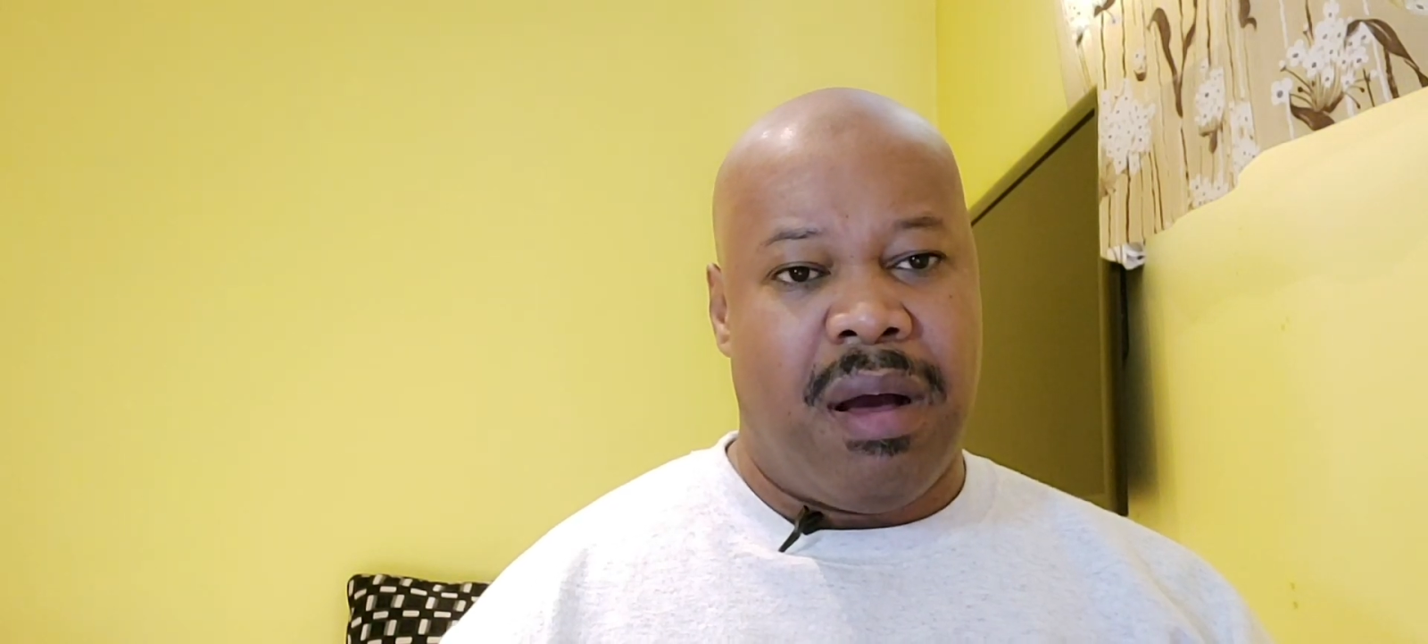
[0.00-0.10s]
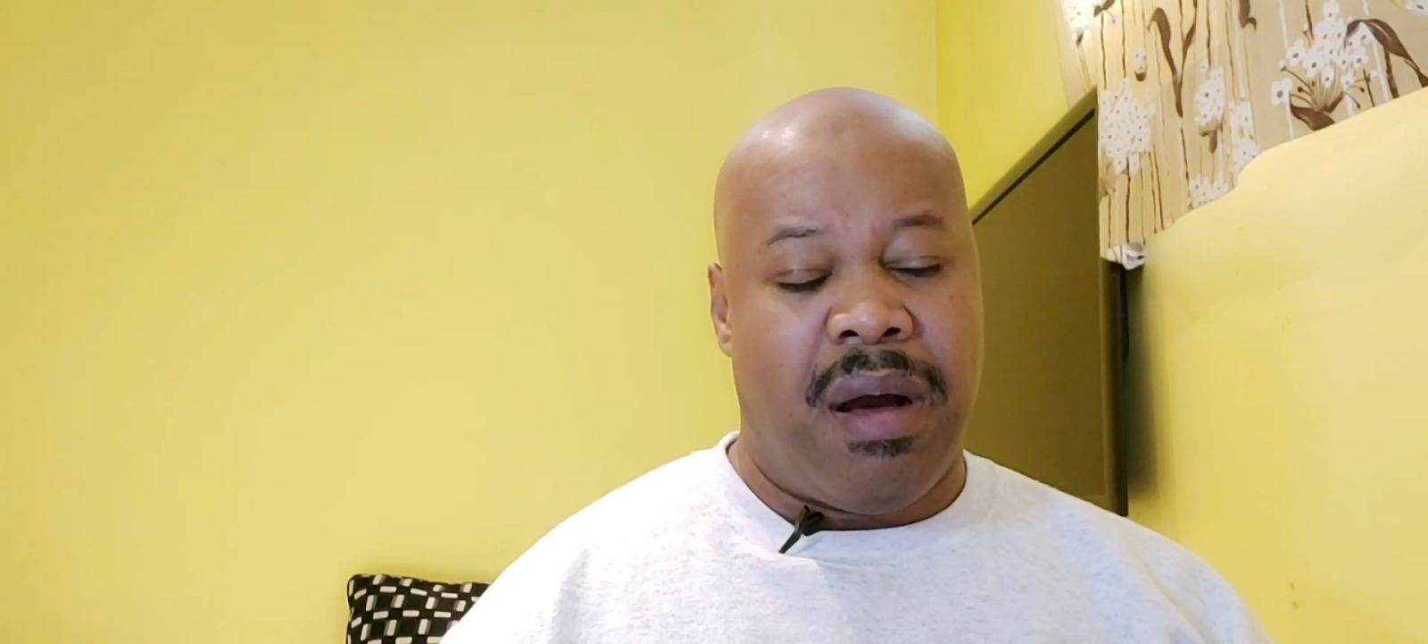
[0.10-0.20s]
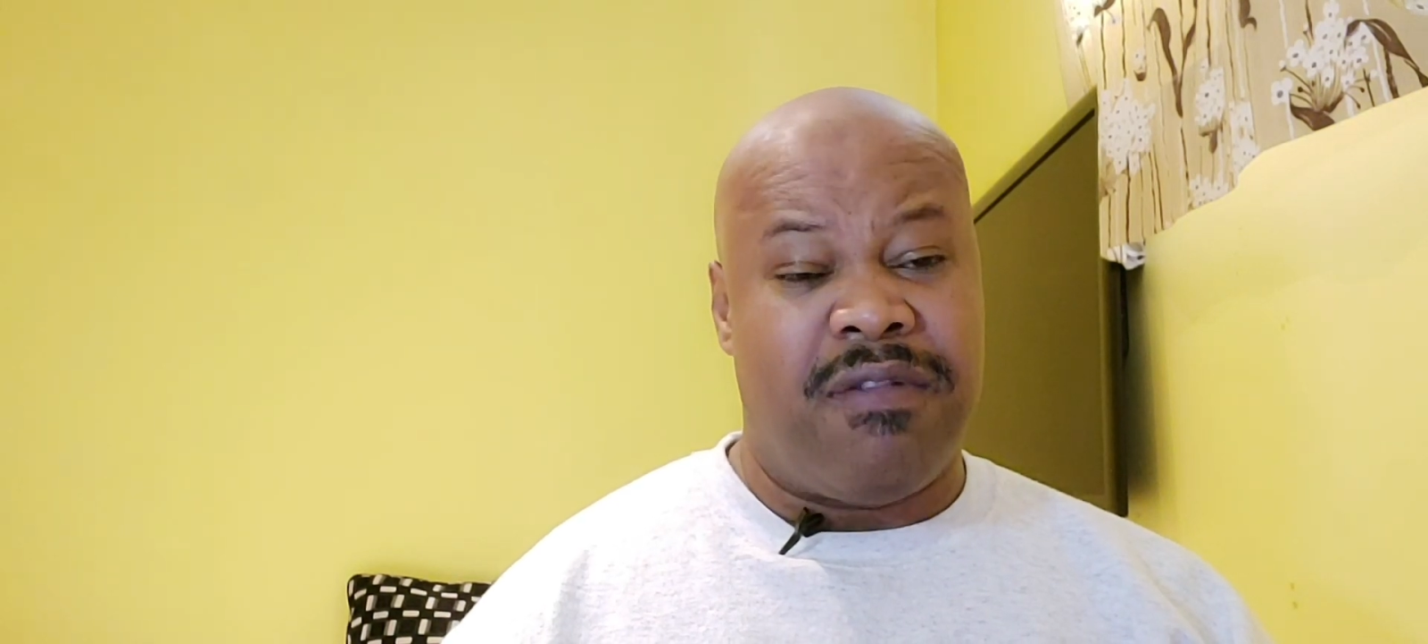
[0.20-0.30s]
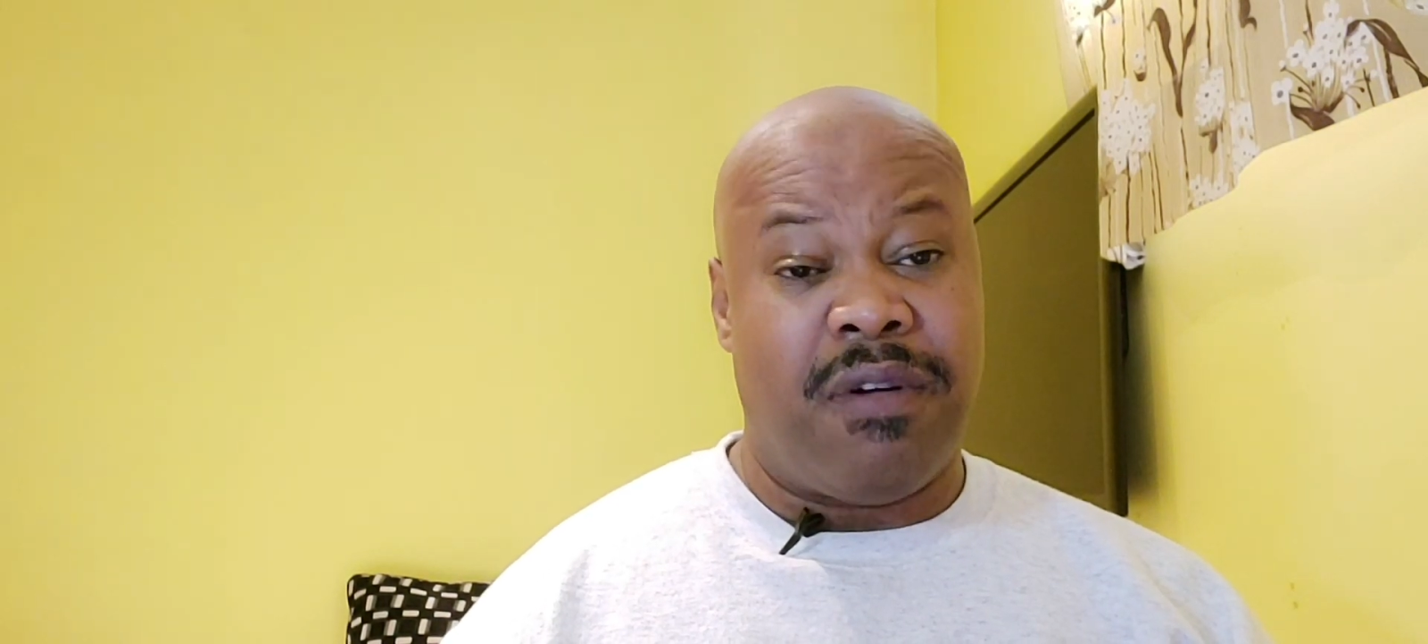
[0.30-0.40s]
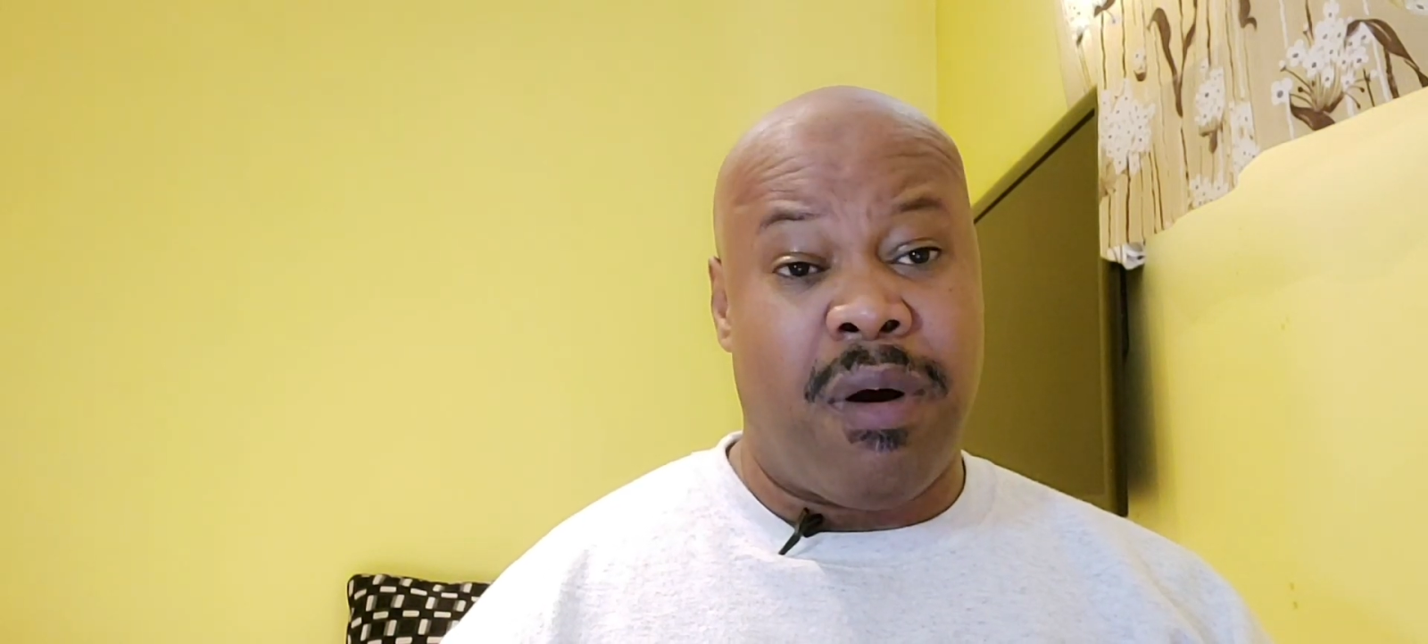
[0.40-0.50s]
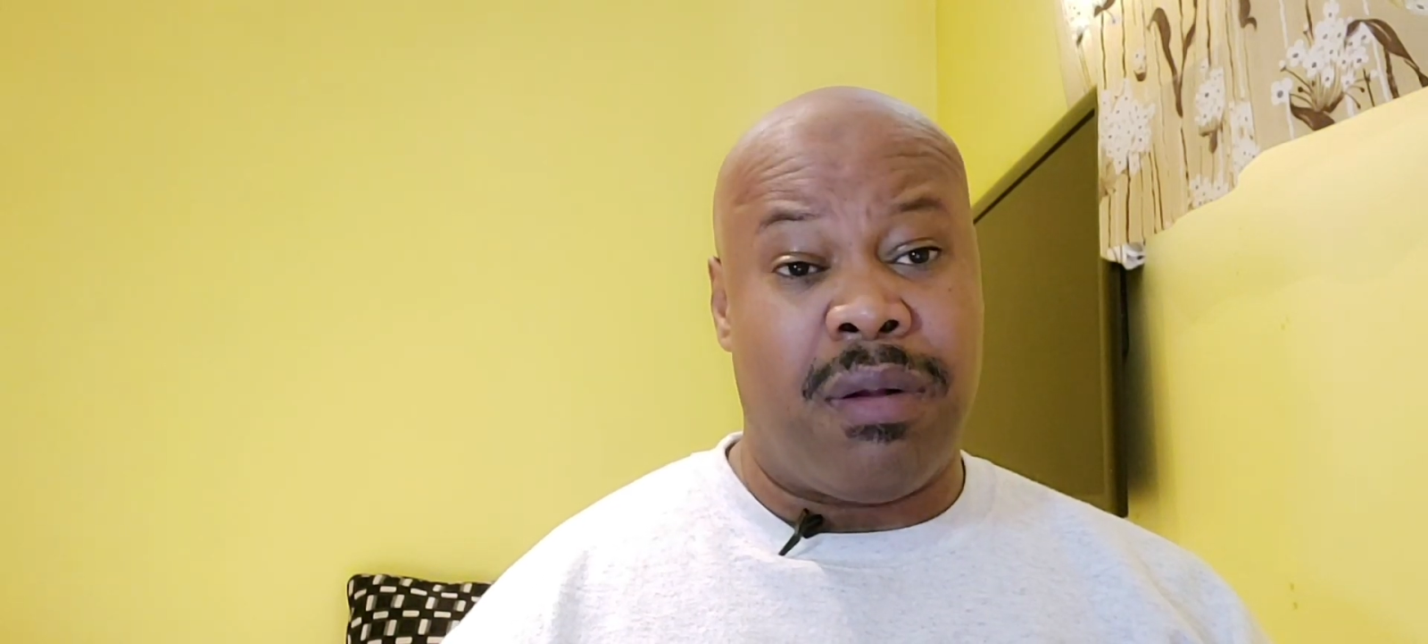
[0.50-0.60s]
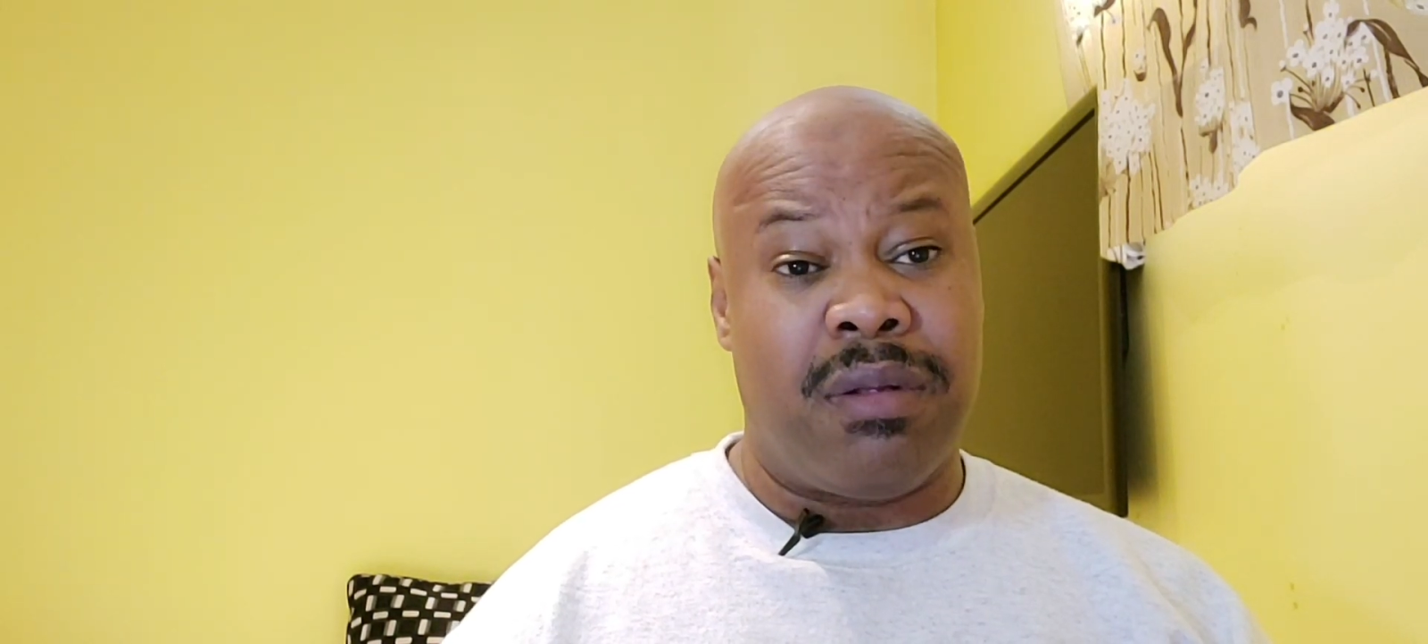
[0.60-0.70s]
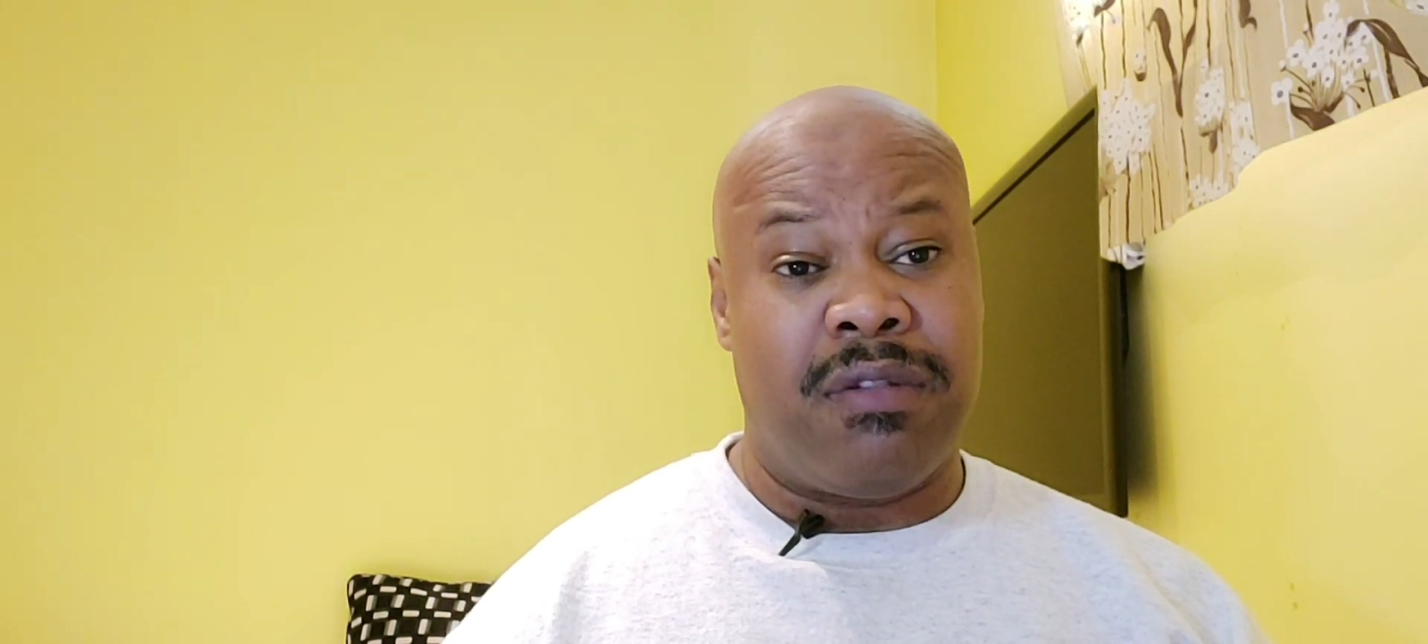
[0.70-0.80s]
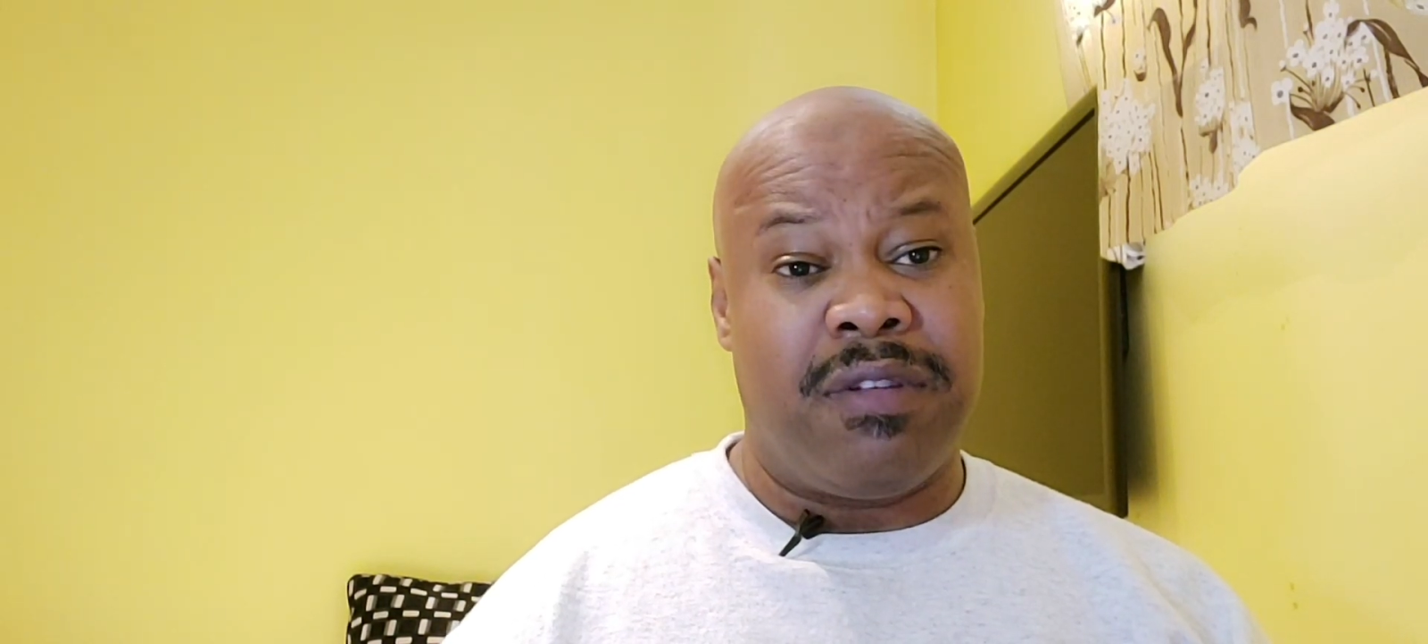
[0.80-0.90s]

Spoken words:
of all of